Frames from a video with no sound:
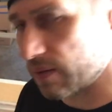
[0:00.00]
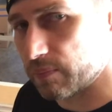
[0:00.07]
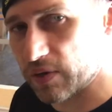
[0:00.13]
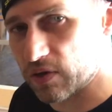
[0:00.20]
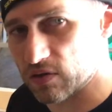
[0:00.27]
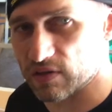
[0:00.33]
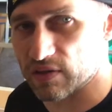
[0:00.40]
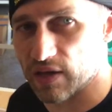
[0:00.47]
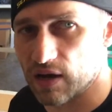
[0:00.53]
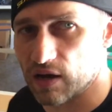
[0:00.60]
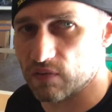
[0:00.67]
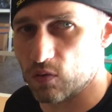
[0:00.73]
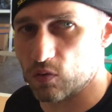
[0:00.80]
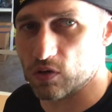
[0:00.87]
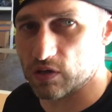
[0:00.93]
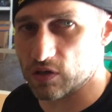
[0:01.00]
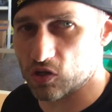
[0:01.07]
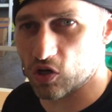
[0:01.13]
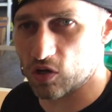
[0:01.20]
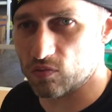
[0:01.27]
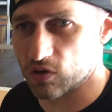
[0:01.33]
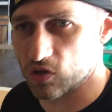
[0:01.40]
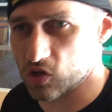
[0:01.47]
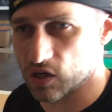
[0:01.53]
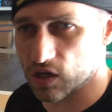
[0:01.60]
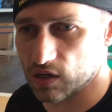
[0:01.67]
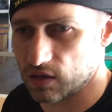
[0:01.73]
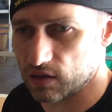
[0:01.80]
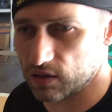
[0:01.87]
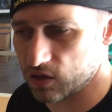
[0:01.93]
because of that, I've ordered a tube
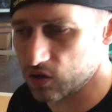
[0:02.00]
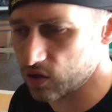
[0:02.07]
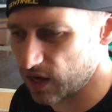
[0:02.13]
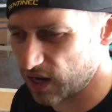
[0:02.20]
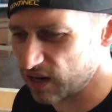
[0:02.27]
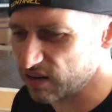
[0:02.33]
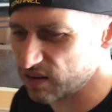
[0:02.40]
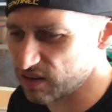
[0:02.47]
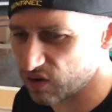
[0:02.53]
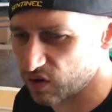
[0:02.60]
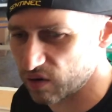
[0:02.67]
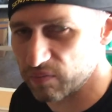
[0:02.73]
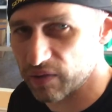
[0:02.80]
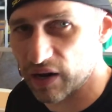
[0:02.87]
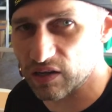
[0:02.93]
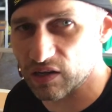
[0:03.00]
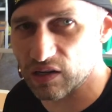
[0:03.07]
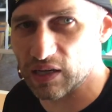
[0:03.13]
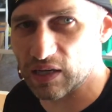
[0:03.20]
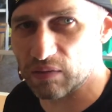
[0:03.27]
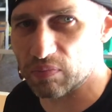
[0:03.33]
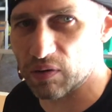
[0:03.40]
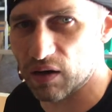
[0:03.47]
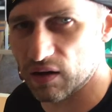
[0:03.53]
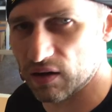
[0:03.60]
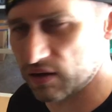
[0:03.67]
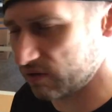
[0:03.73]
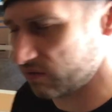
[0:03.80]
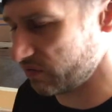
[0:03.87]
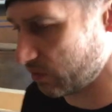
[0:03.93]
notcher. You can do it manually, but
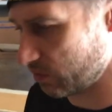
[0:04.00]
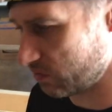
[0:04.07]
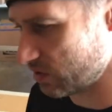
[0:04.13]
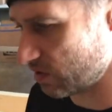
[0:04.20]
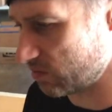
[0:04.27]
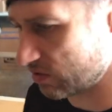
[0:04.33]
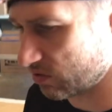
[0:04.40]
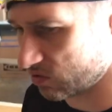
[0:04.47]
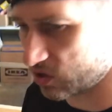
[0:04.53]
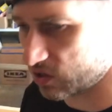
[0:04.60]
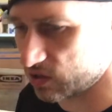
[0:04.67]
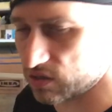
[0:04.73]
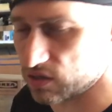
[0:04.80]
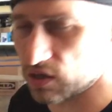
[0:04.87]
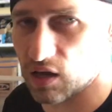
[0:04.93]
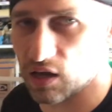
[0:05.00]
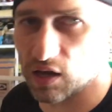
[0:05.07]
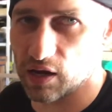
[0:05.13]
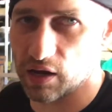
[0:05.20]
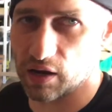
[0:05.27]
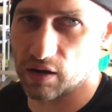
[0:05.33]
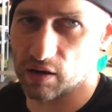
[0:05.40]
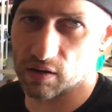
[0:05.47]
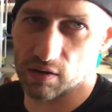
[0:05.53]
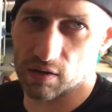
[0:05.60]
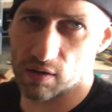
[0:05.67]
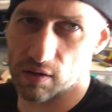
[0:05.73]
I think there's so many notches, and